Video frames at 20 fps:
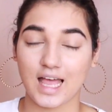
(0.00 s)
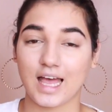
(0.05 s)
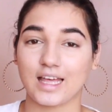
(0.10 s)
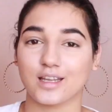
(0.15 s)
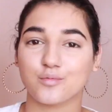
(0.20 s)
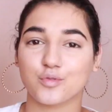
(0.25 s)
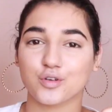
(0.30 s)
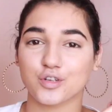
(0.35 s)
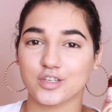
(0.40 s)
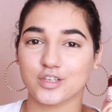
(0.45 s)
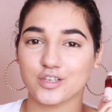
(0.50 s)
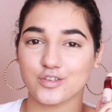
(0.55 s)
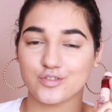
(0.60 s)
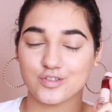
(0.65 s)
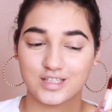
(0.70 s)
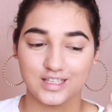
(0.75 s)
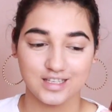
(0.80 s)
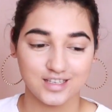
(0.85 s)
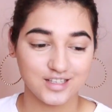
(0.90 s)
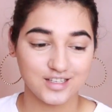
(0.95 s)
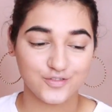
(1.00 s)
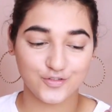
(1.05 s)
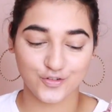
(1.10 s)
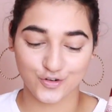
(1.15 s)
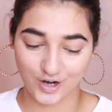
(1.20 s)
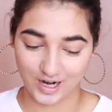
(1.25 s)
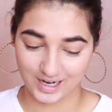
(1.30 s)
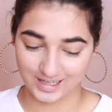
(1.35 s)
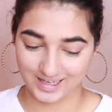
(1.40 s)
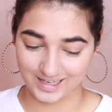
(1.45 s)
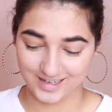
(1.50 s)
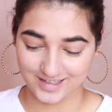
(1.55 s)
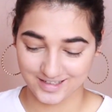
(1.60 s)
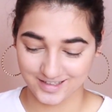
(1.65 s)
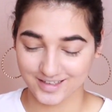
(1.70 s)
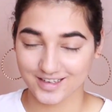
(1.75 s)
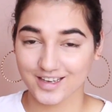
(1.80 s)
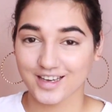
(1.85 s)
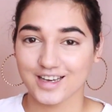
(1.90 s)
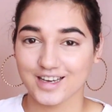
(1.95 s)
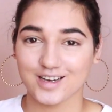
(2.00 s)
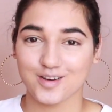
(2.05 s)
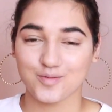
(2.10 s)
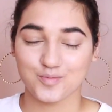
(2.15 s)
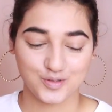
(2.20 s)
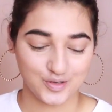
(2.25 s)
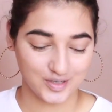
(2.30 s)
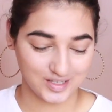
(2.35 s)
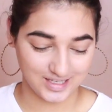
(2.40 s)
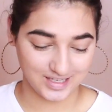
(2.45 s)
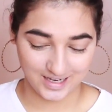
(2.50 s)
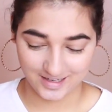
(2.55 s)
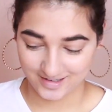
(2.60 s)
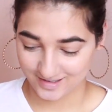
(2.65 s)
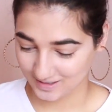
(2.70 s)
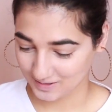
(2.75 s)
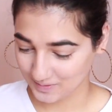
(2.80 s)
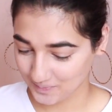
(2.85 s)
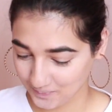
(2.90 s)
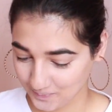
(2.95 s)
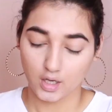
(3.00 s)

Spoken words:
and I'm gonna use this for highlighting. I'm so excited.